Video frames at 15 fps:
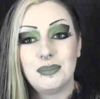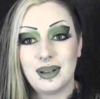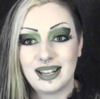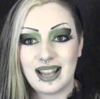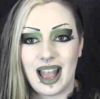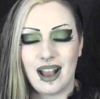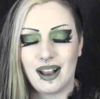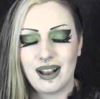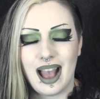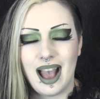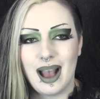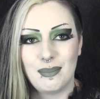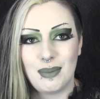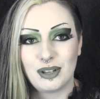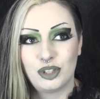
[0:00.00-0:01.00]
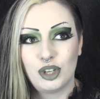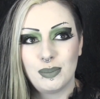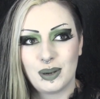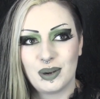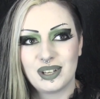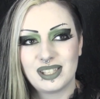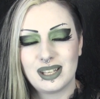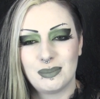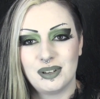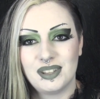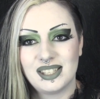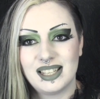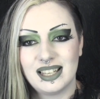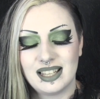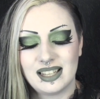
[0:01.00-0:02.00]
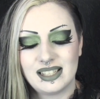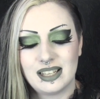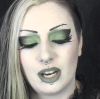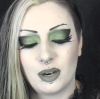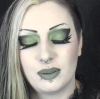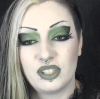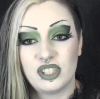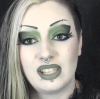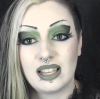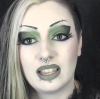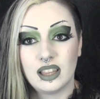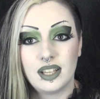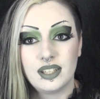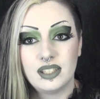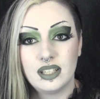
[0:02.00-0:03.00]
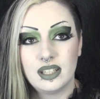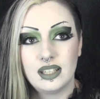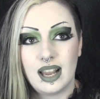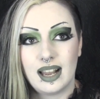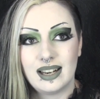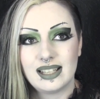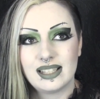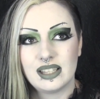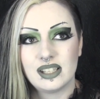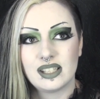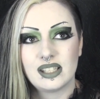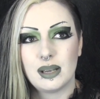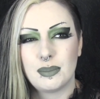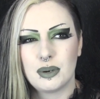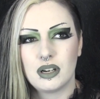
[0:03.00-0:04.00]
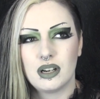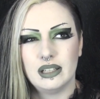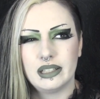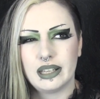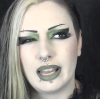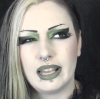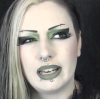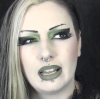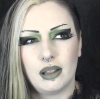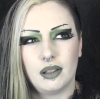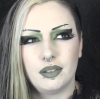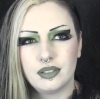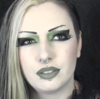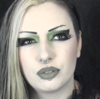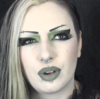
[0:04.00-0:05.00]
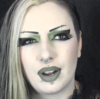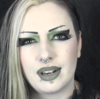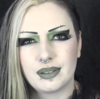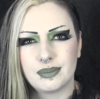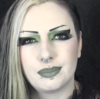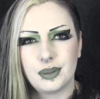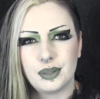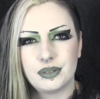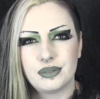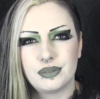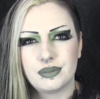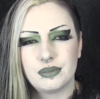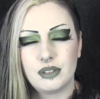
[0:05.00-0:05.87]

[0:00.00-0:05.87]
But yeah, I should be going to Summer in the City this year, which is in London, and it's in the summer, and again I'll try to put,